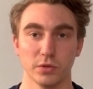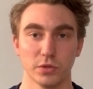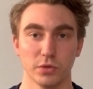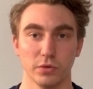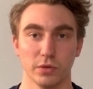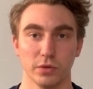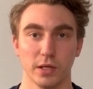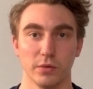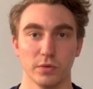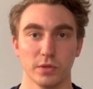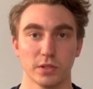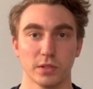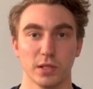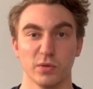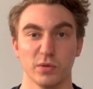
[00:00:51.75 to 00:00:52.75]
So it
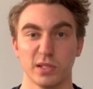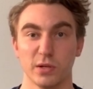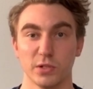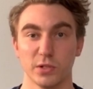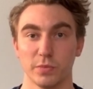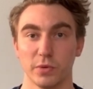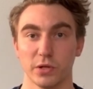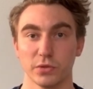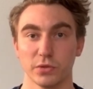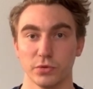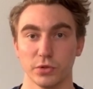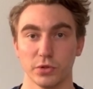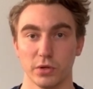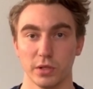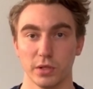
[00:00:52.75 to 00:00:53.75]
was it was down to personal
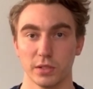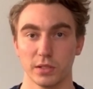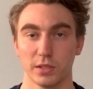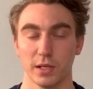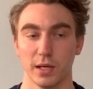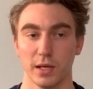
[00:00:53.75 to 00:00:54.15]
choice.